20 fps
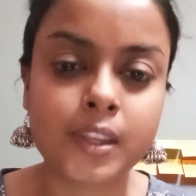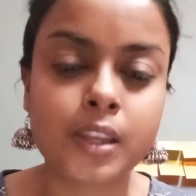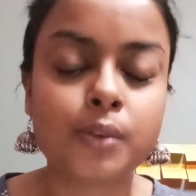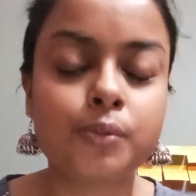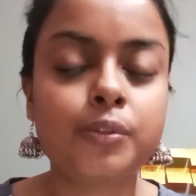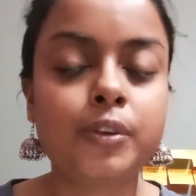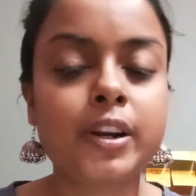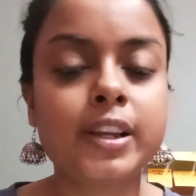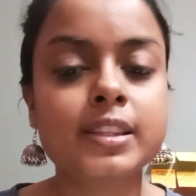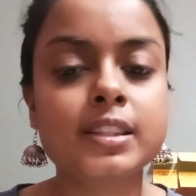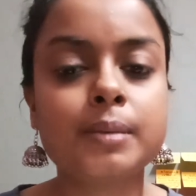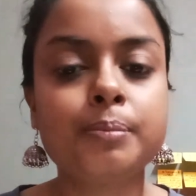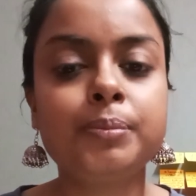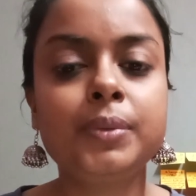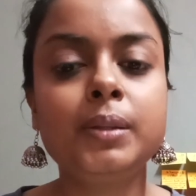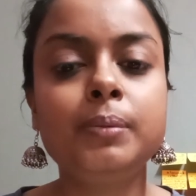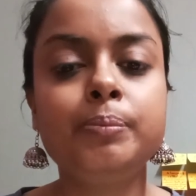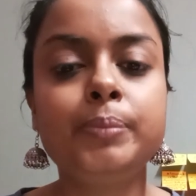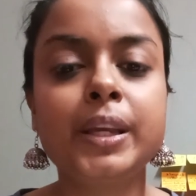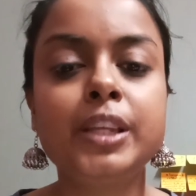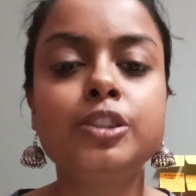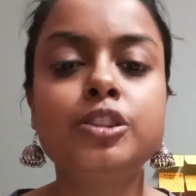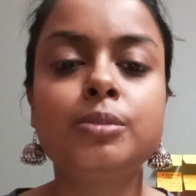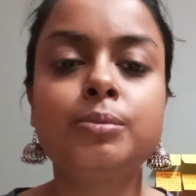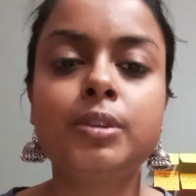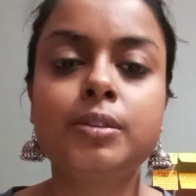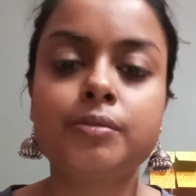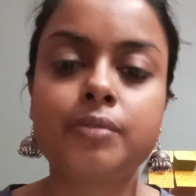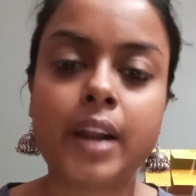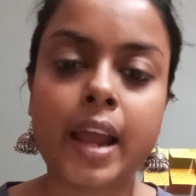For example,
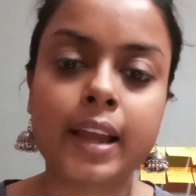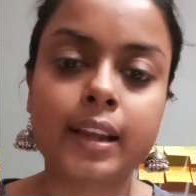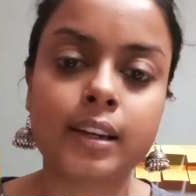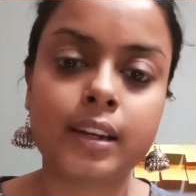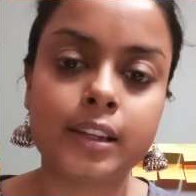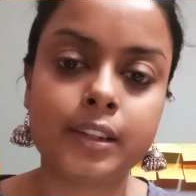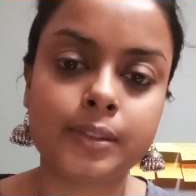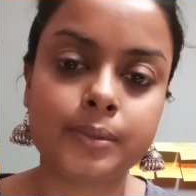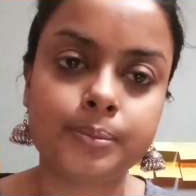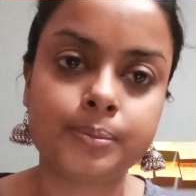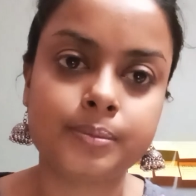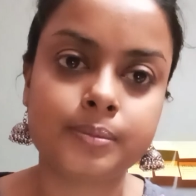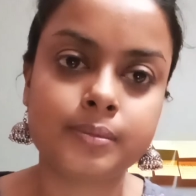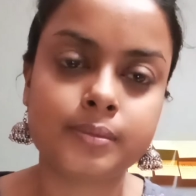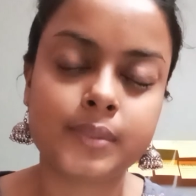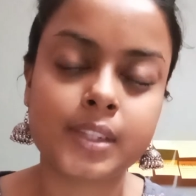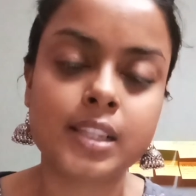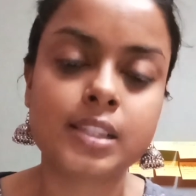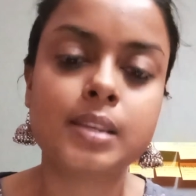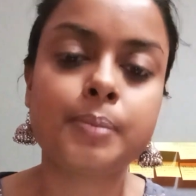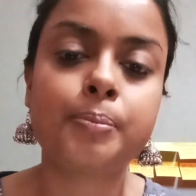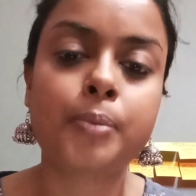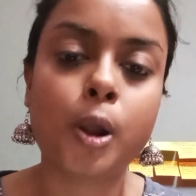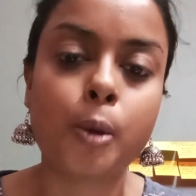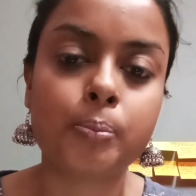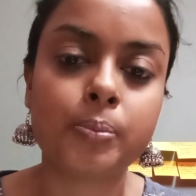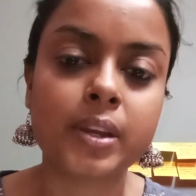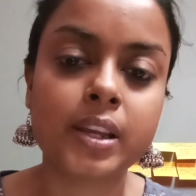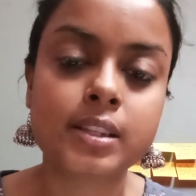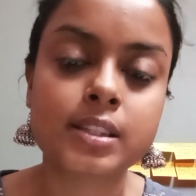Benjamin Franklin it's
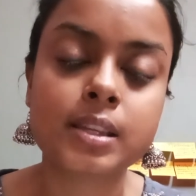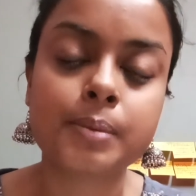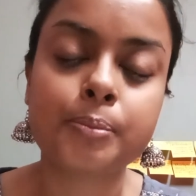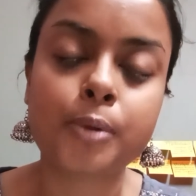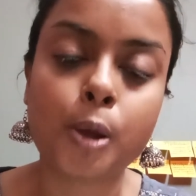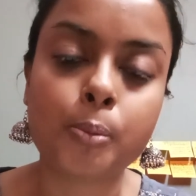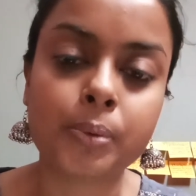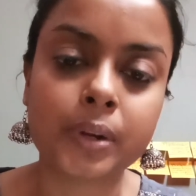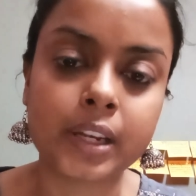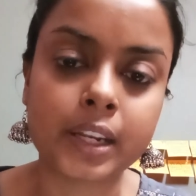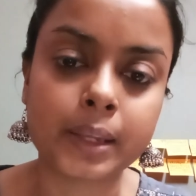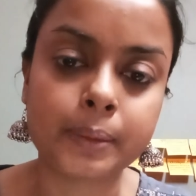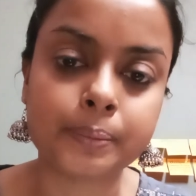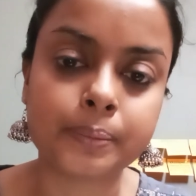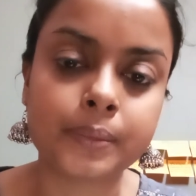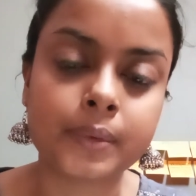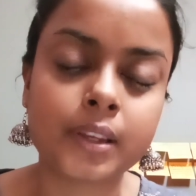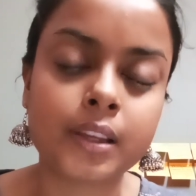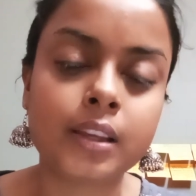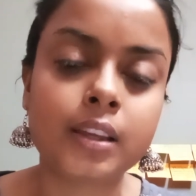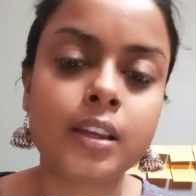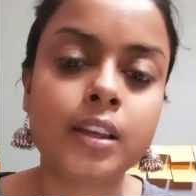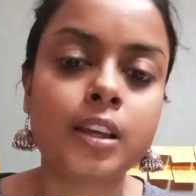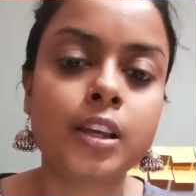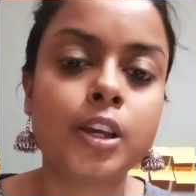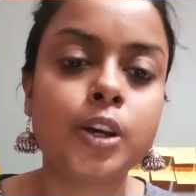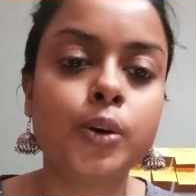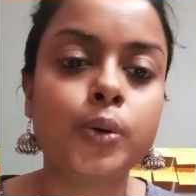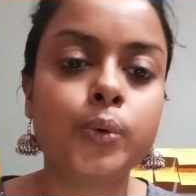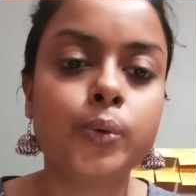a proper name.
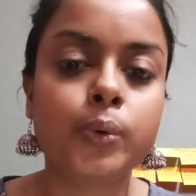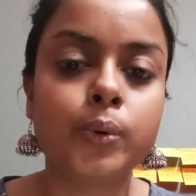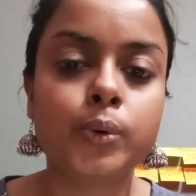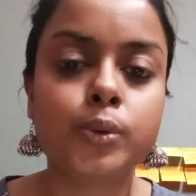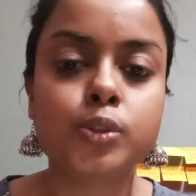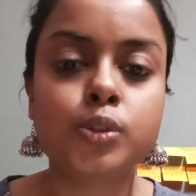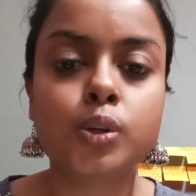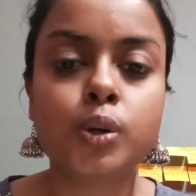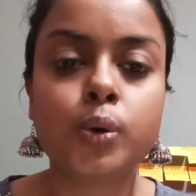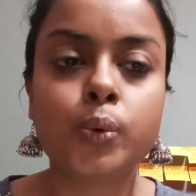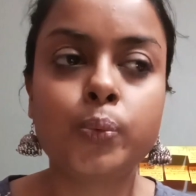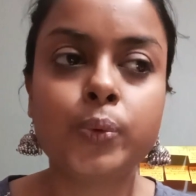Oh, so